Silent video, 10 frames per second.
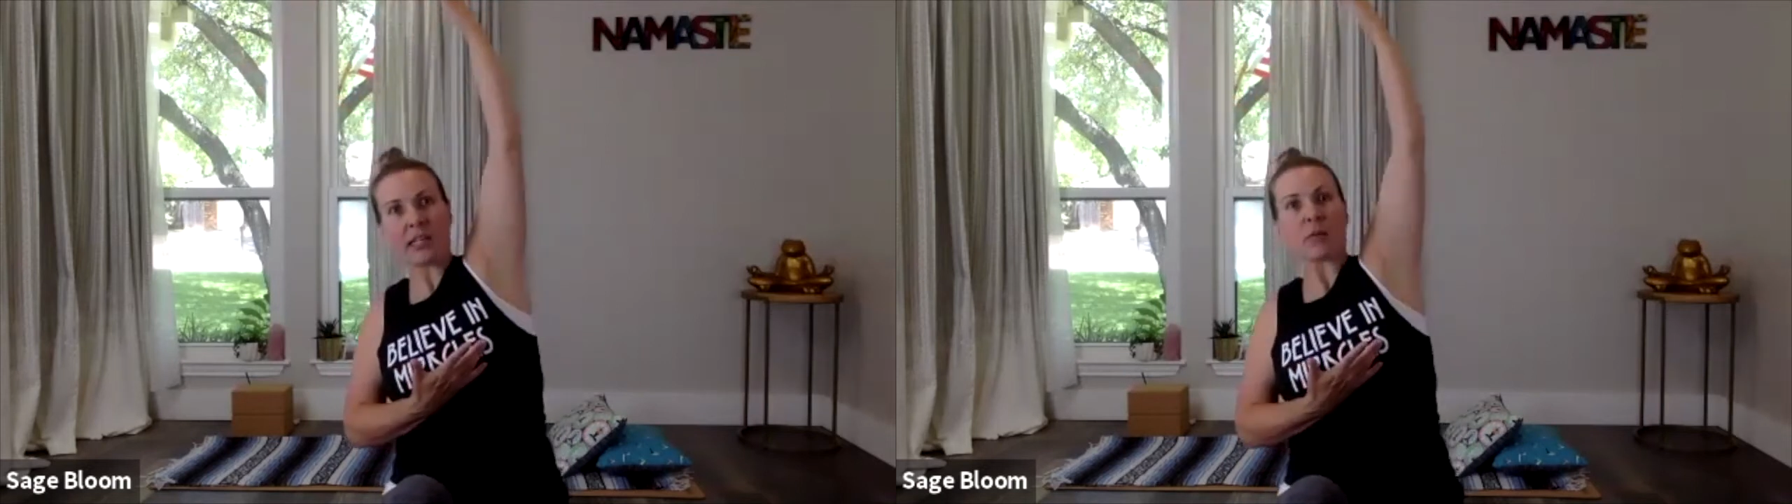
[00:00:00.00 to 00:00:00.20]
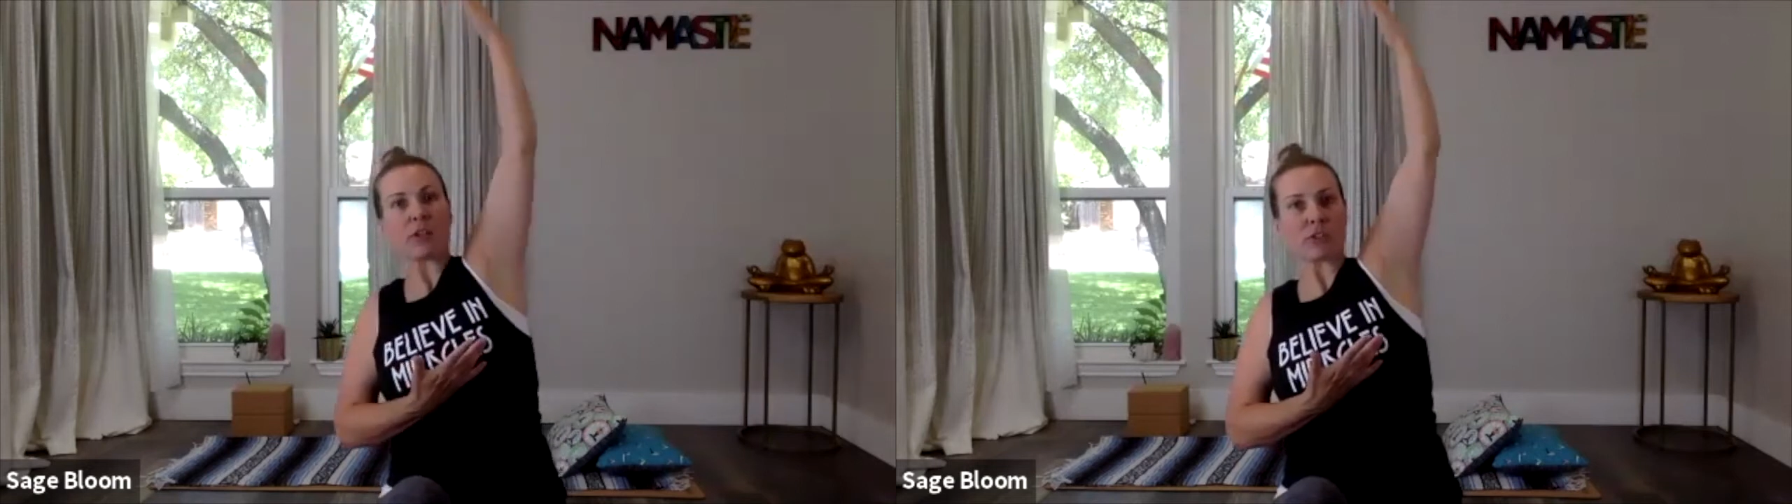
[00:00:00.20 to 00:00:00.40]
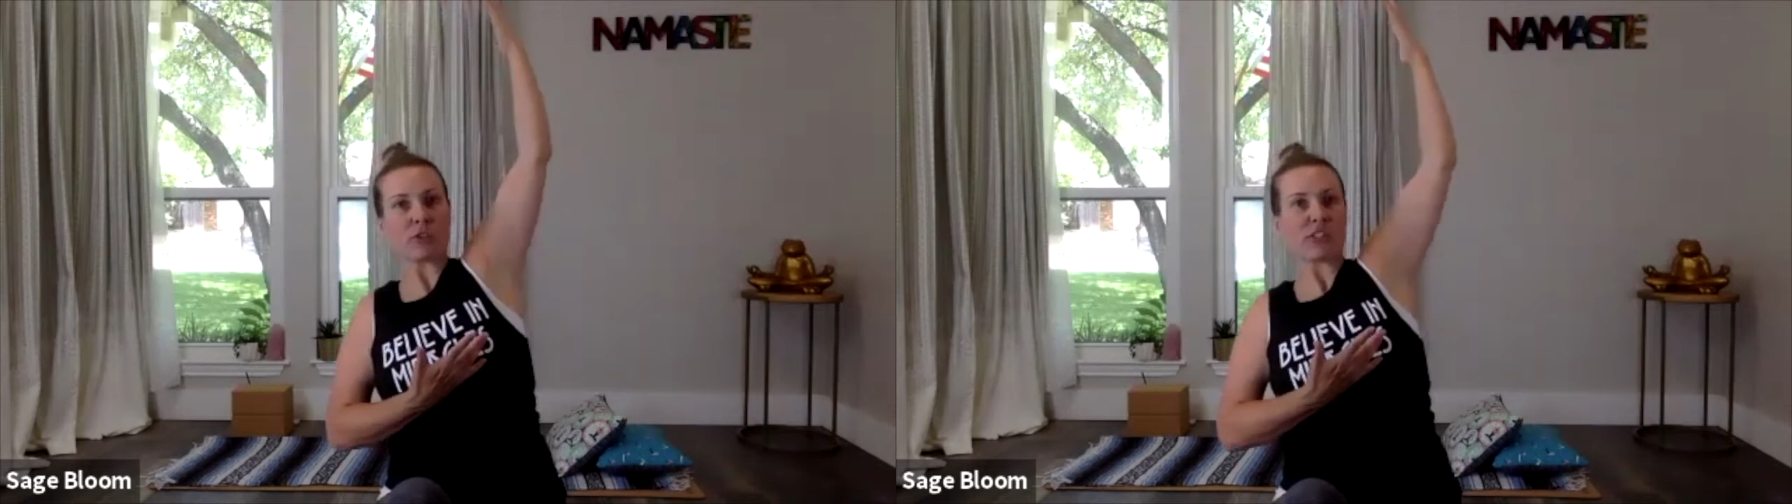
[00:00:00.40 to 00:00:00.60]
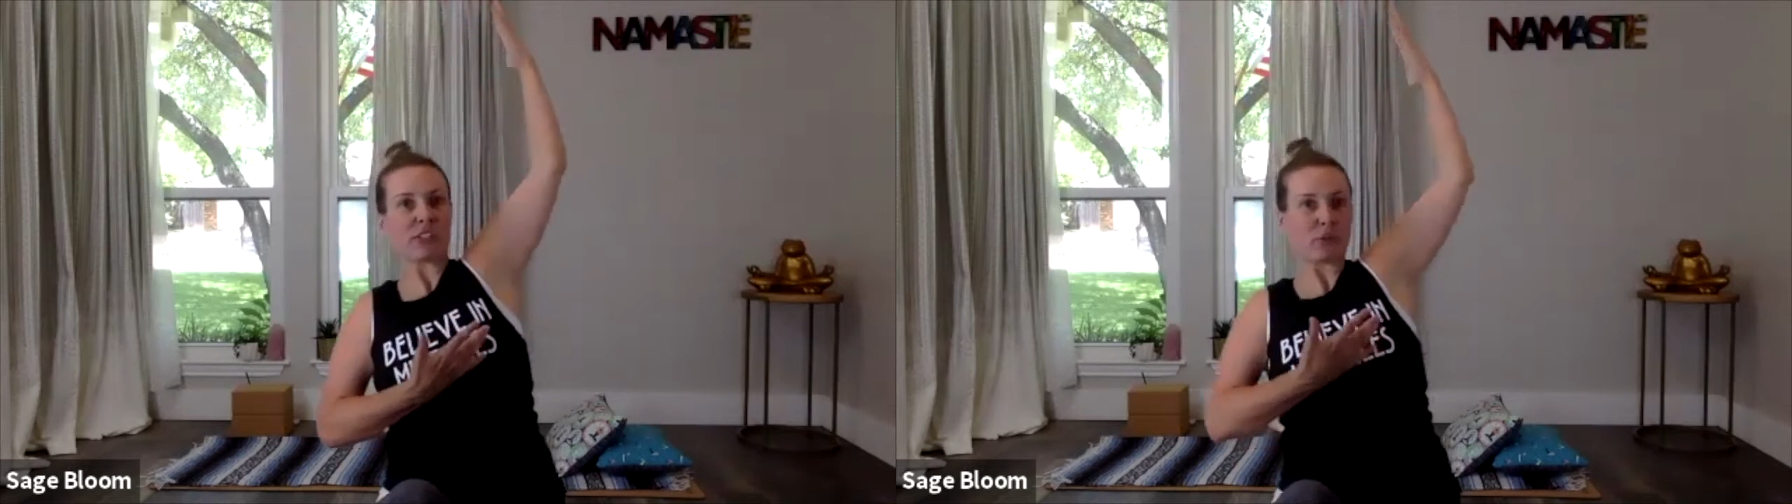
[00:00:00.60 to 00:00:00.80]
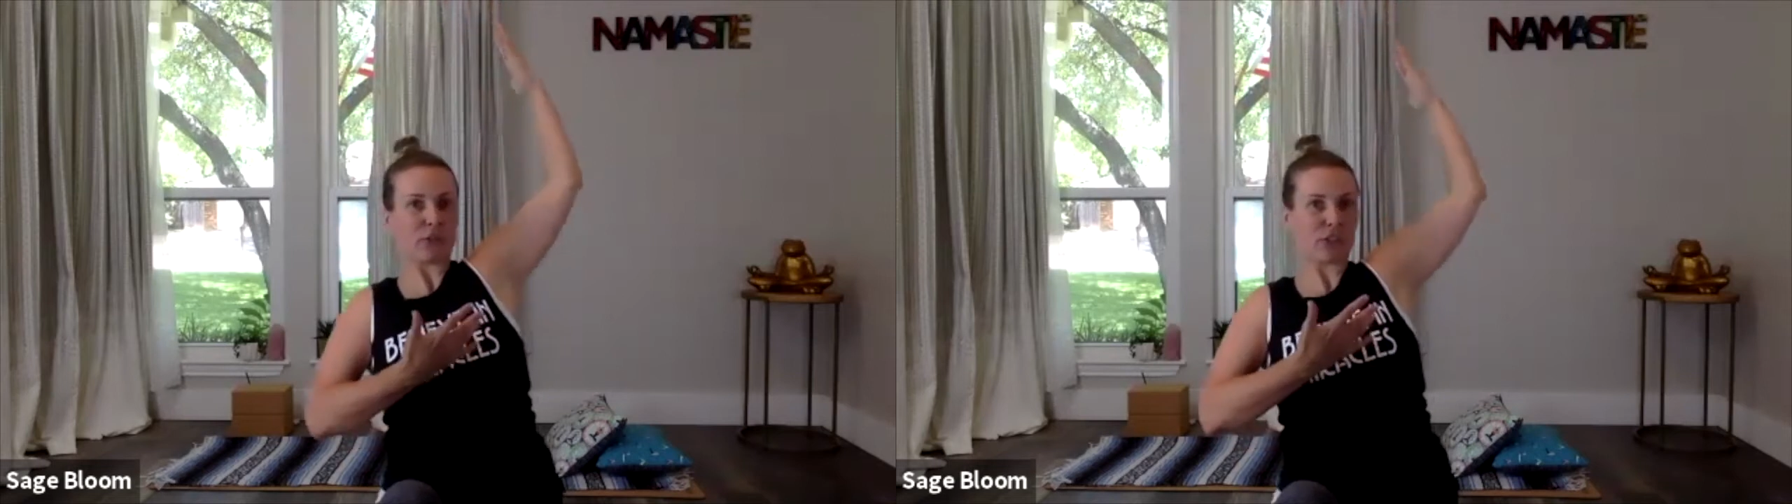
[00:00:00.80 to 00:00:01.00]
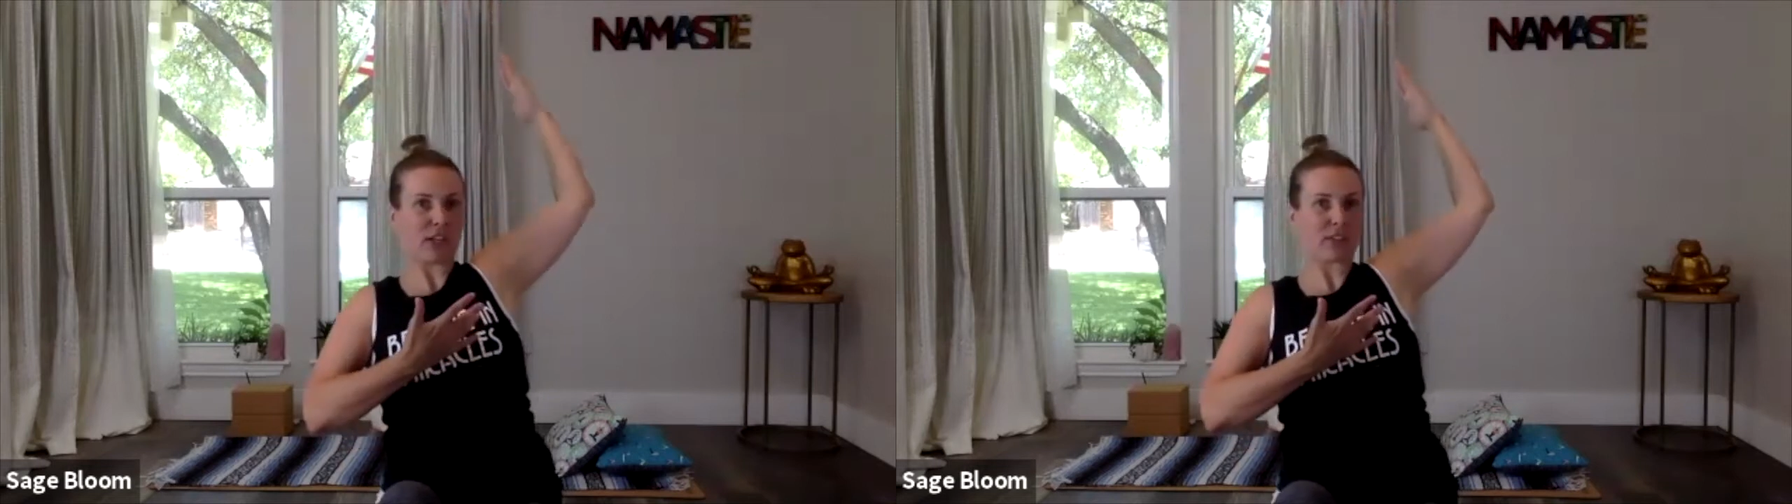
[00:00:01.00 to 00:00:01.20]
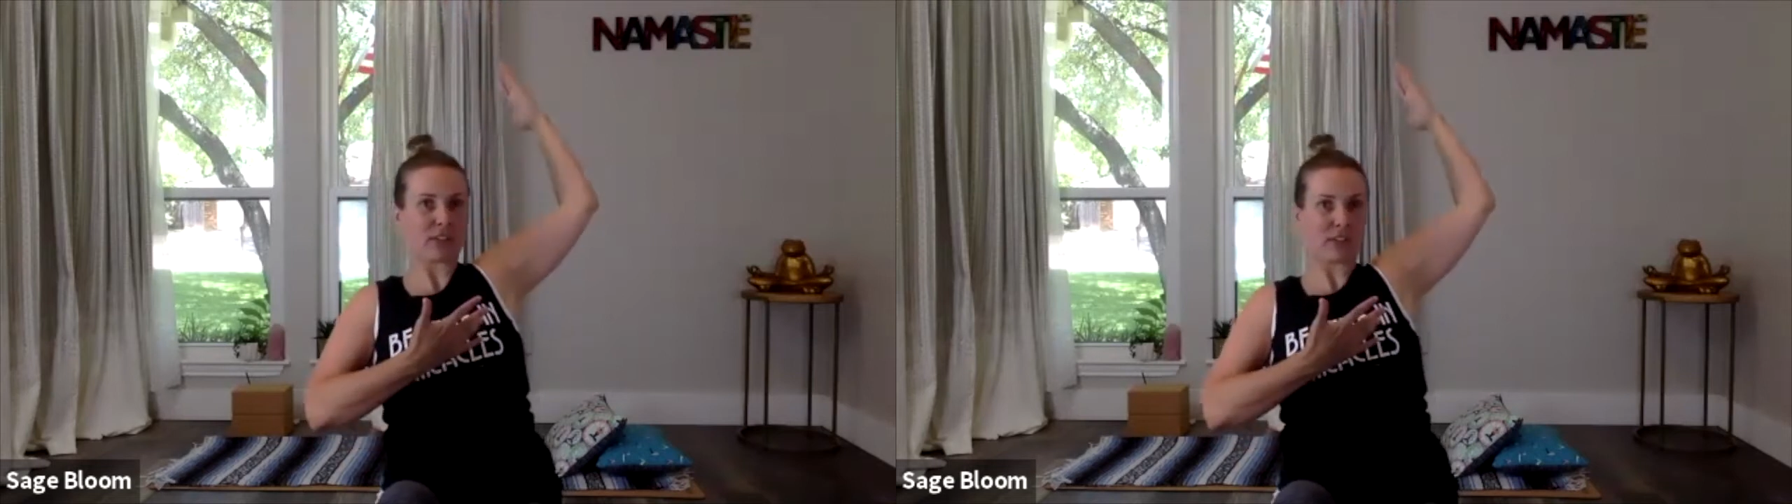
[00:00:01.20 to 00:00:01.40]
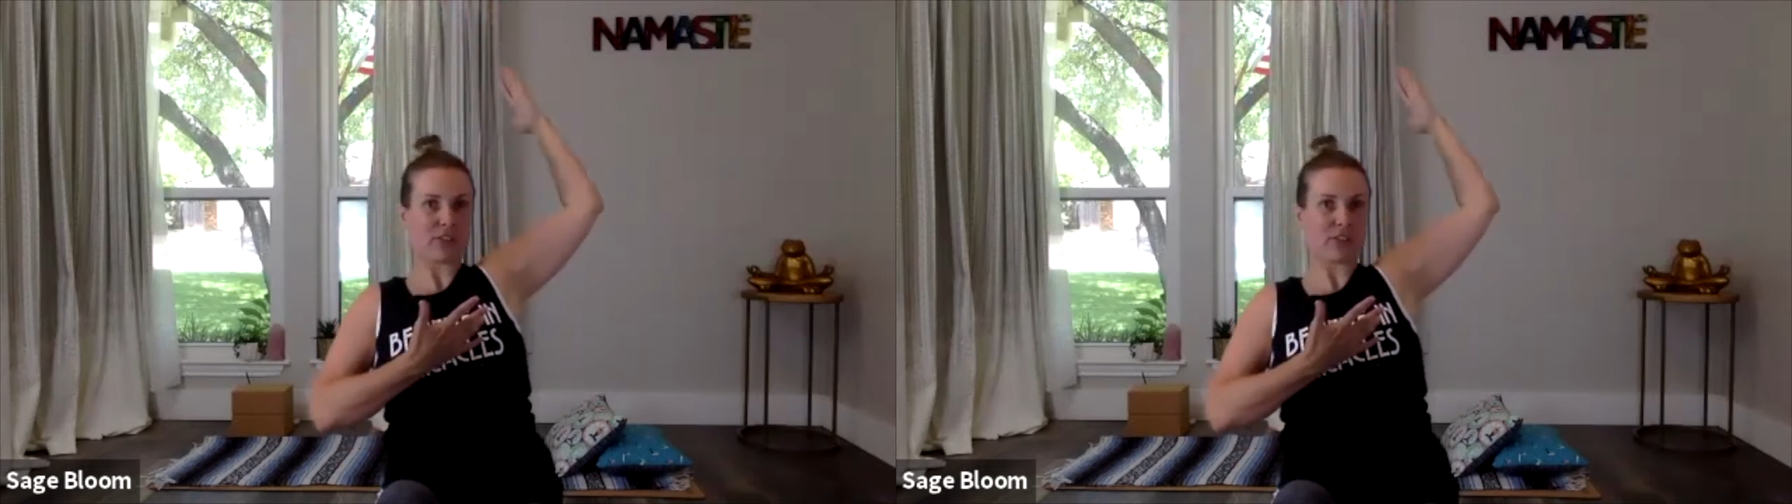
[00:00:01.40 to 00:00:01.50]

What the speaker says: what you did to adjust